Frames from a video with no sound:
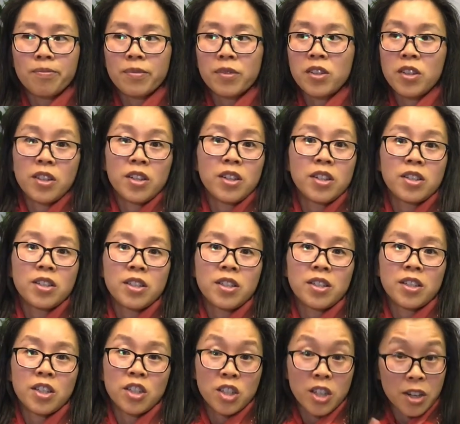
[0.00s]

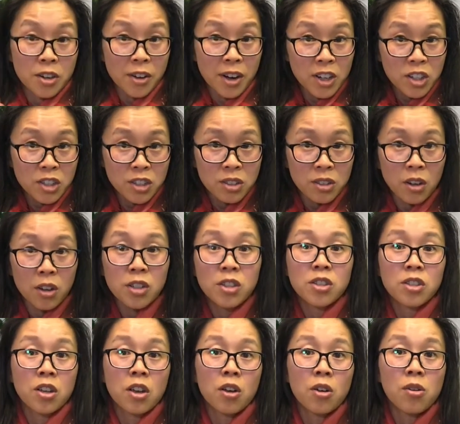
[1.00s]
degeneration,
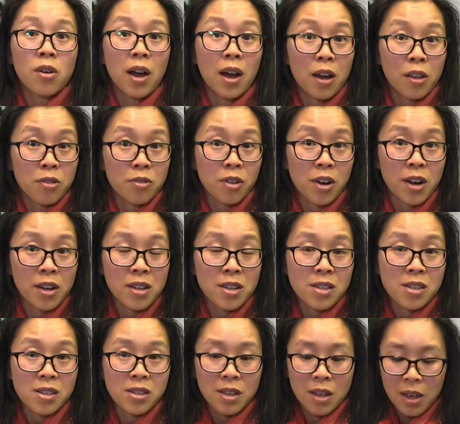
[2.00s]

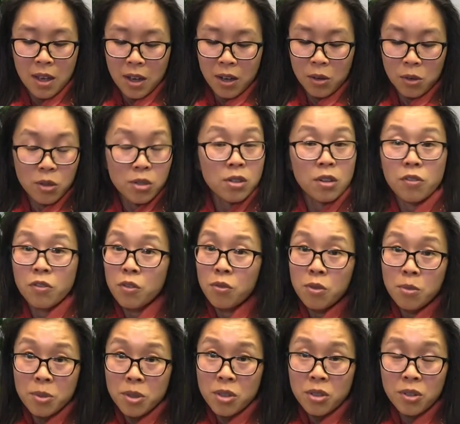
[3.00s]
osteoarthritis, also for
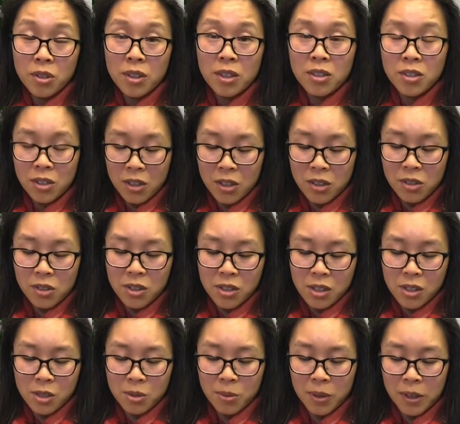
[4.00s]
rheumatoid, you can use
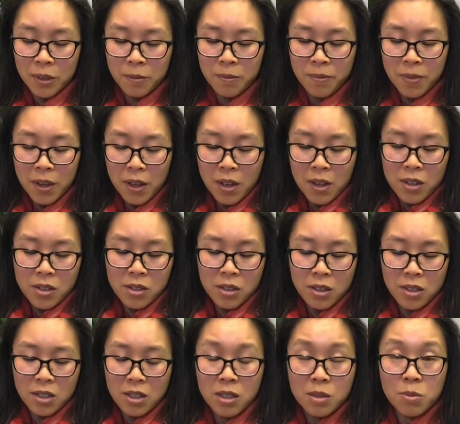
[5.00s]
this one. So
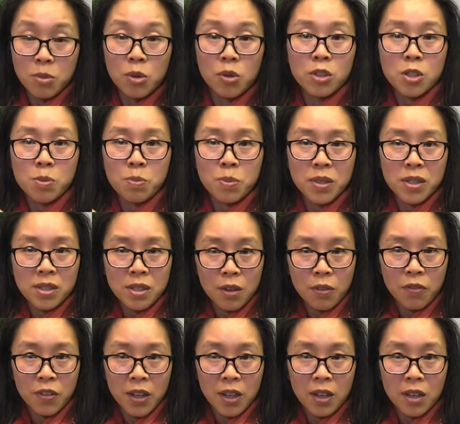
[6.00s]
this is more
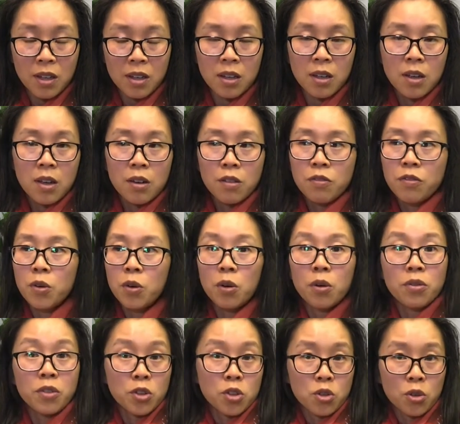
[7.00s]
specific for
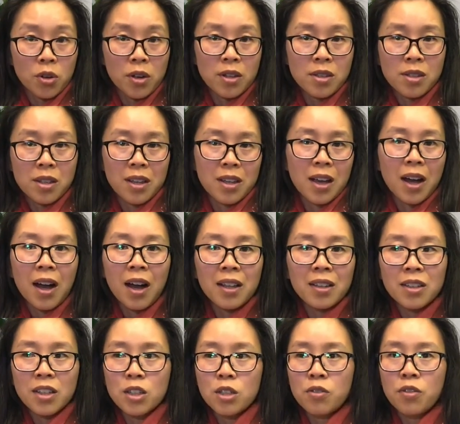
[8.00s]
the joints and
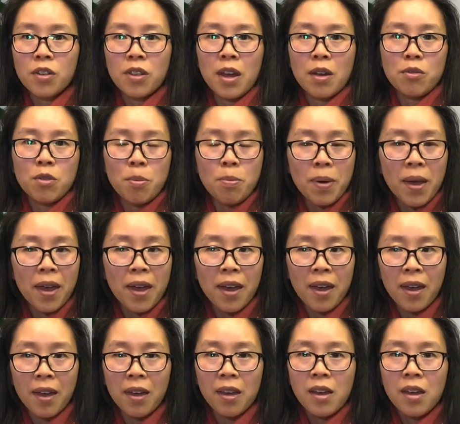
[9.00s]
cartilage, for that
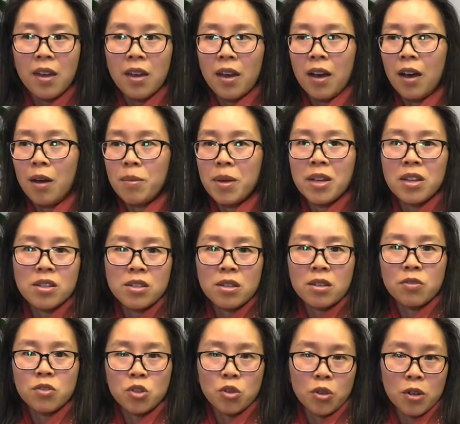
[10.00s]
repair, any sort
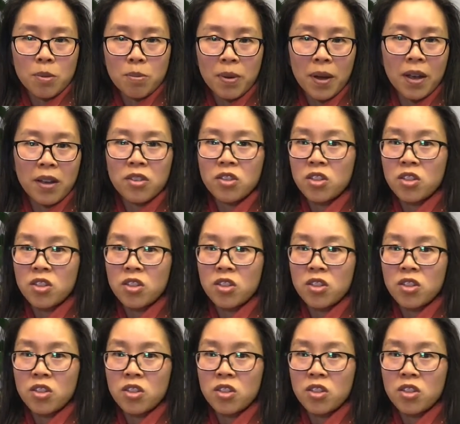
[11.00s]
of joint pain.